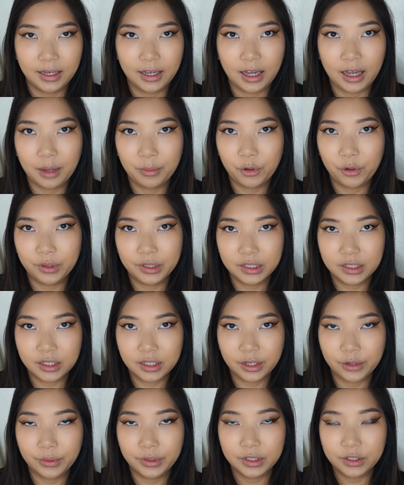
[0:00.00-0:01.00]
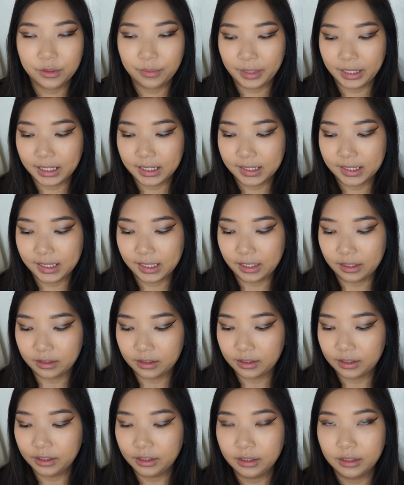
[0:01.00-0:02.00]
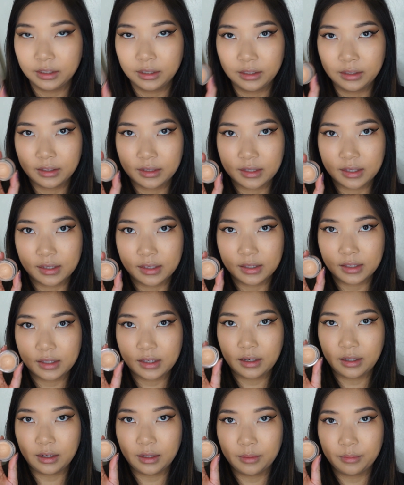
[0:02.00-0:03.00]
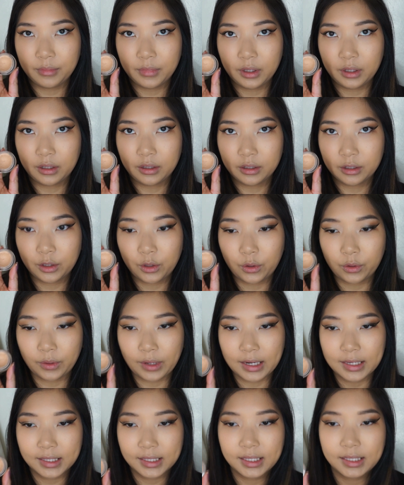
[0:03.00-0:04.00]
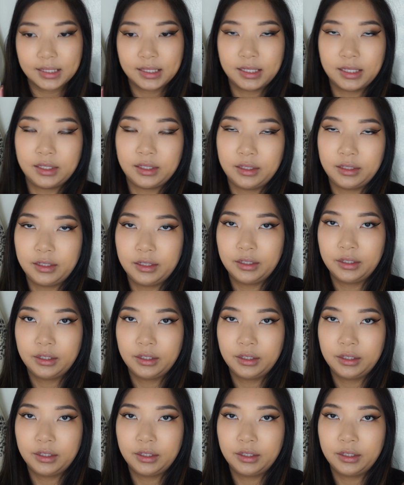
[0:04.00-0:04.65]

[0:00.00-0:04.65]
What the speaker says: I'm going to go into my concealer. This is a Corez concealer,